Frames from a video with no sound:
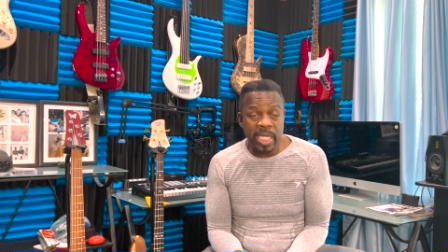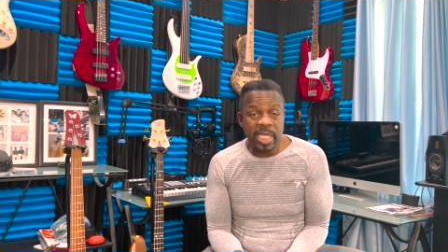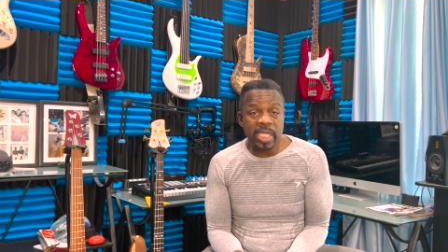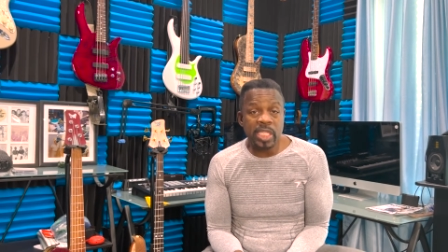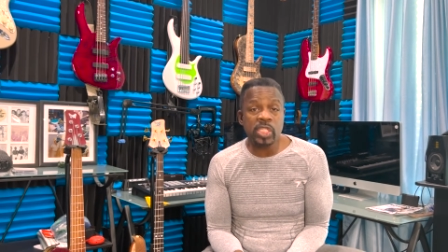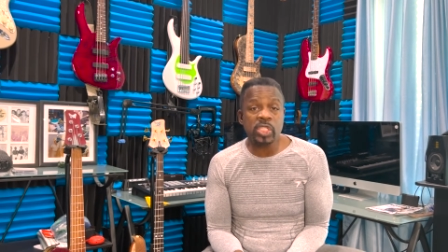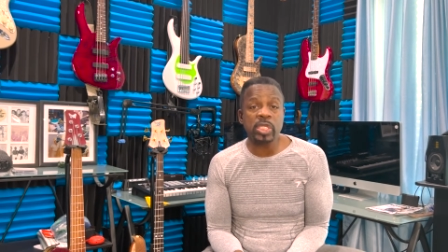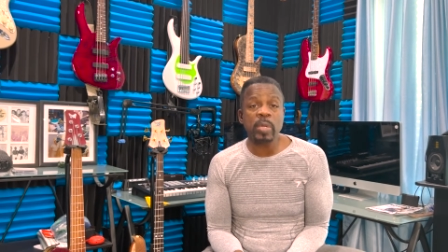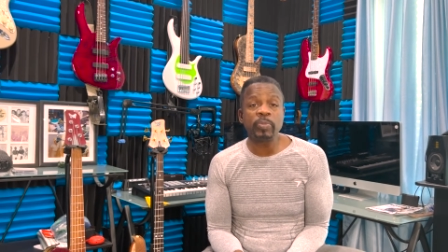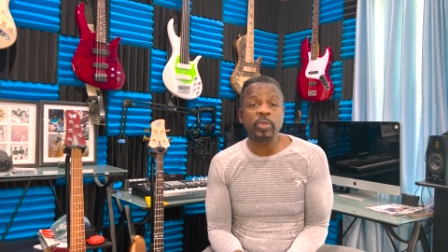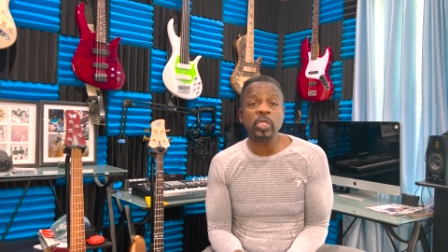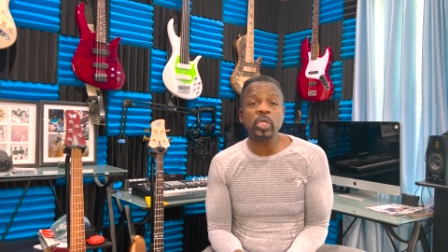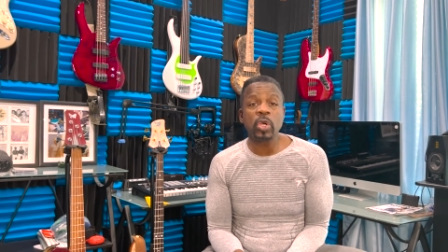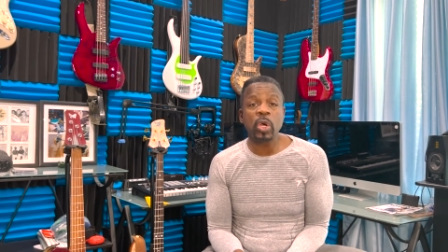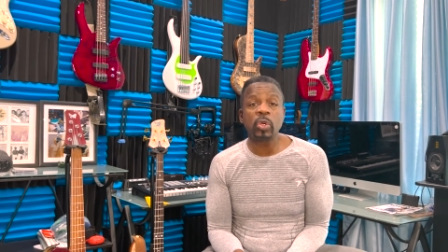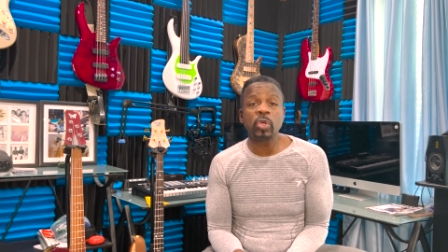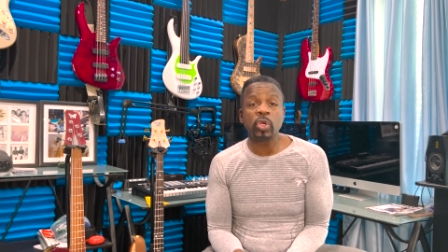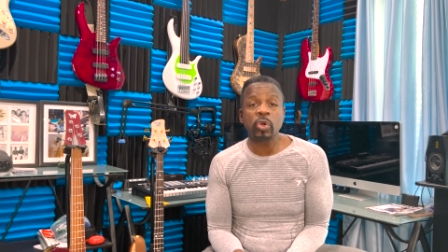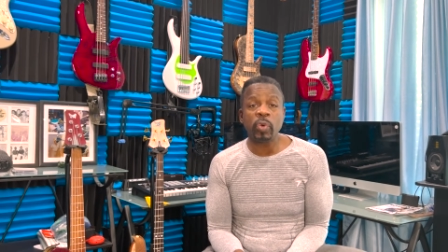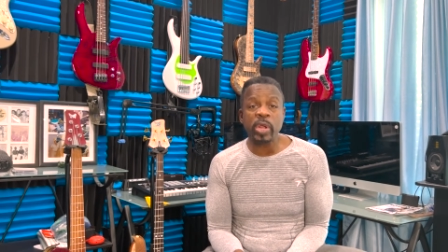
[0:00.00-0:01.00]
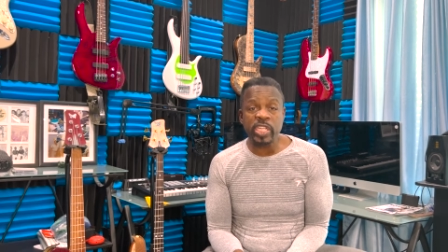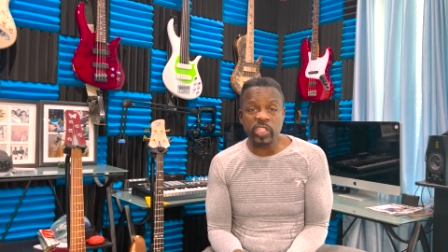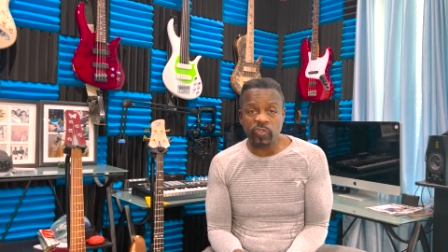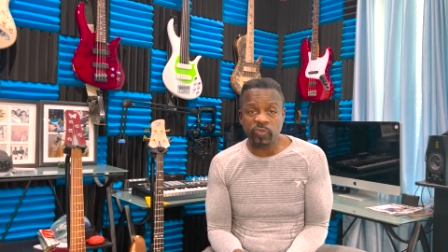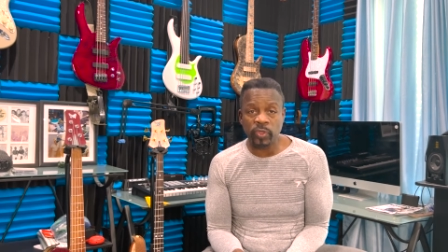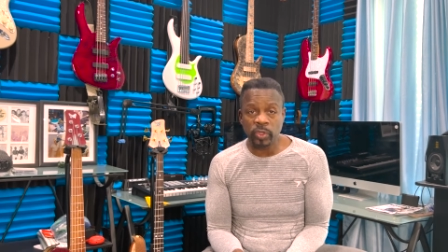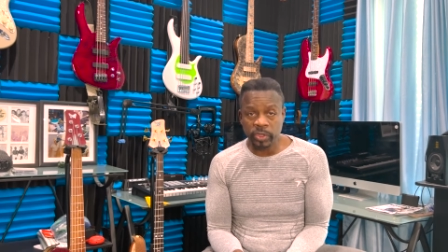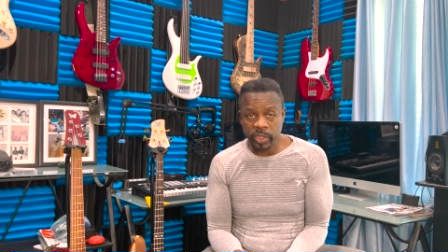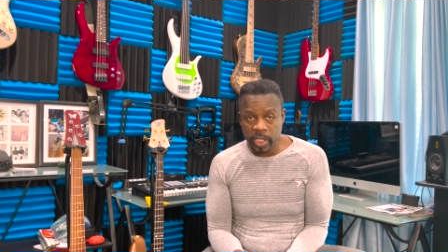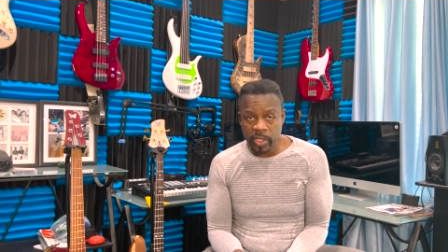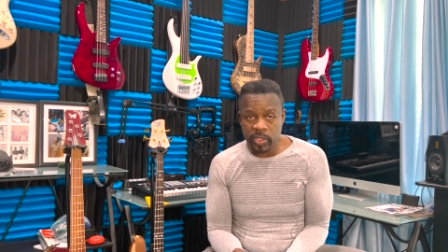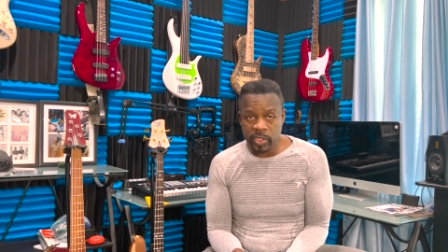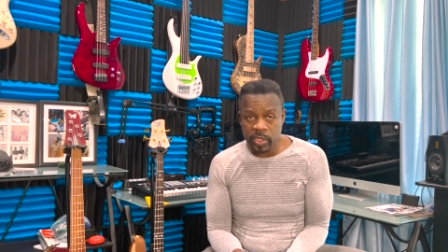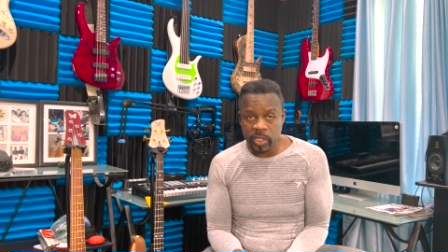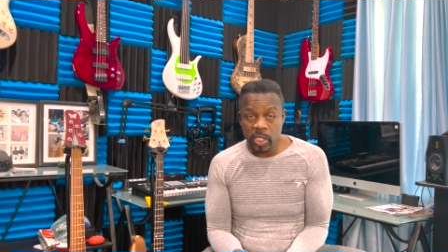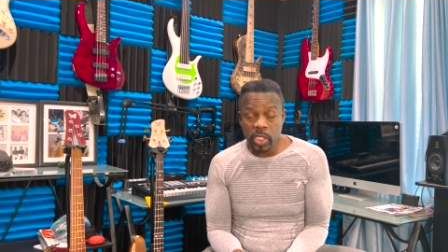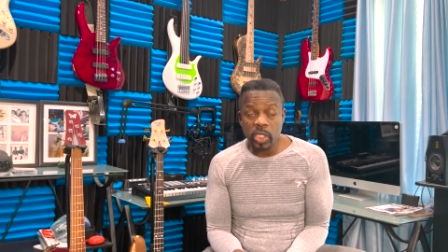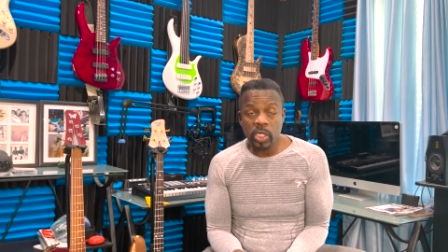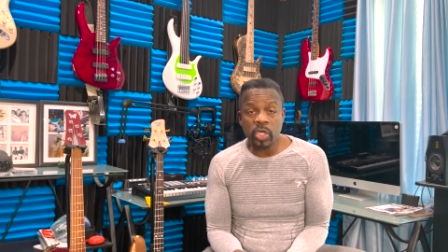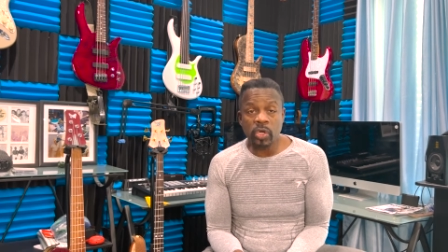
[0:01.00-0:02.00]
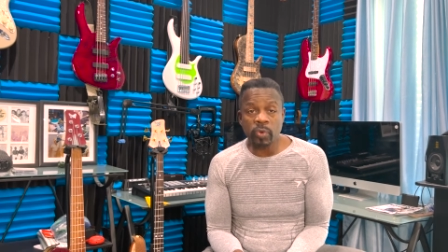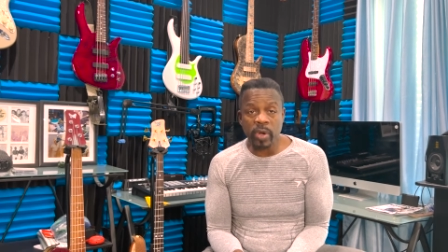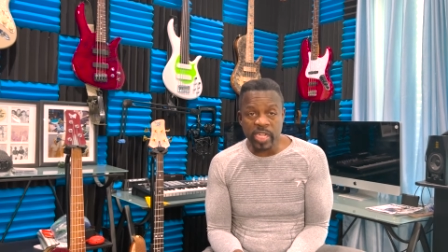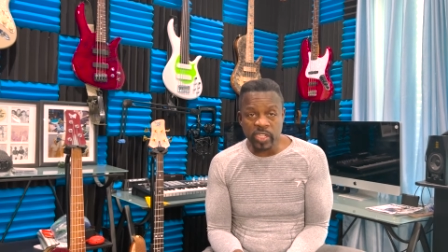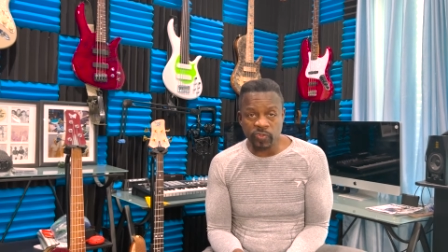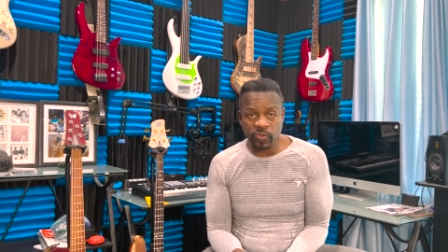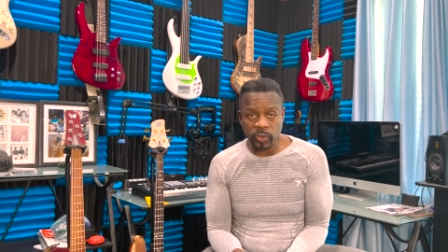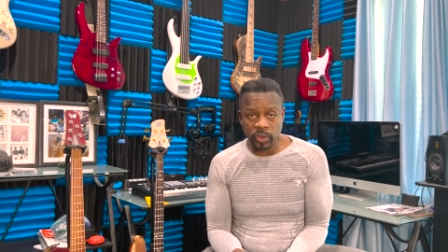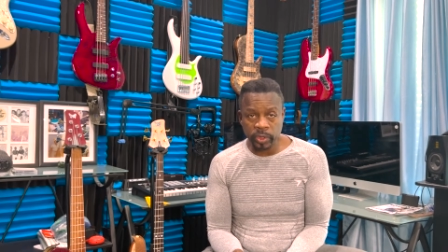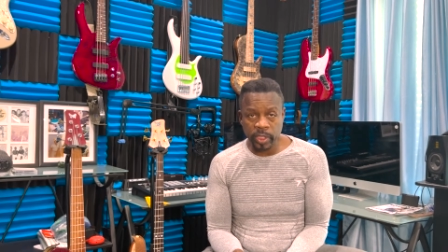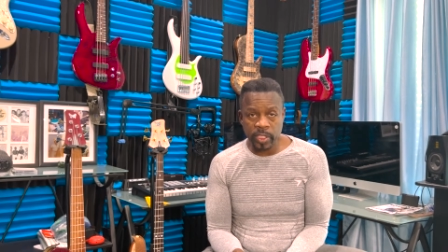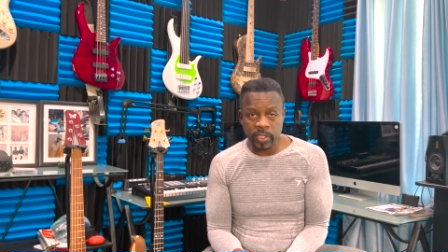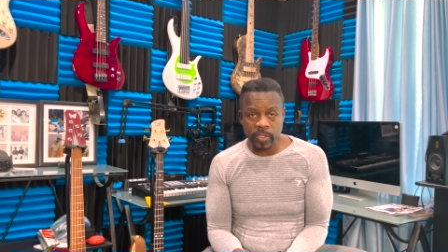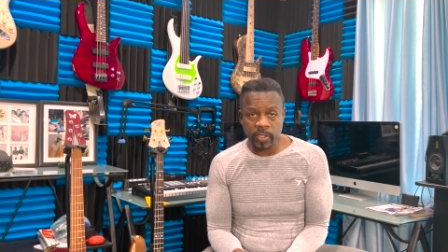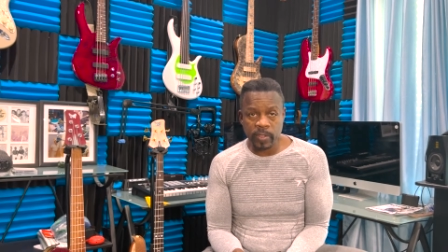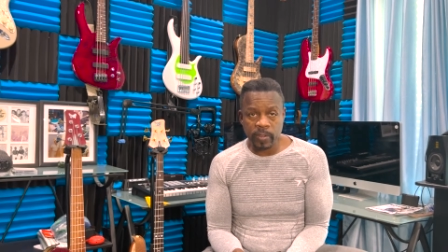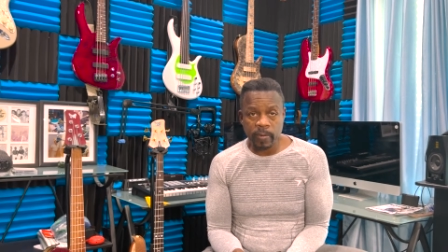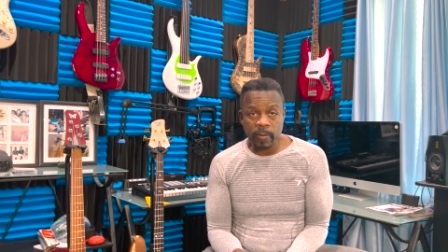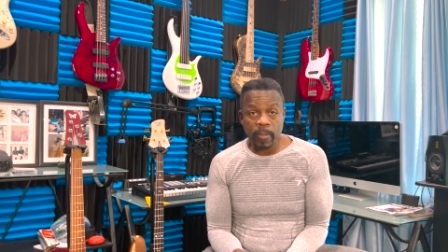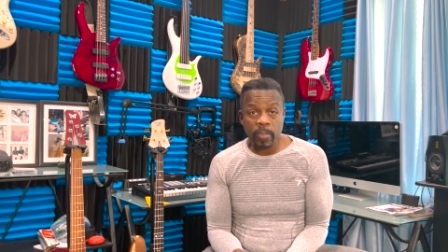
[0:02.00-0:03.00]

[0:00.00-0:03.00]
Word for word: is something called gratefulness. Gratefulness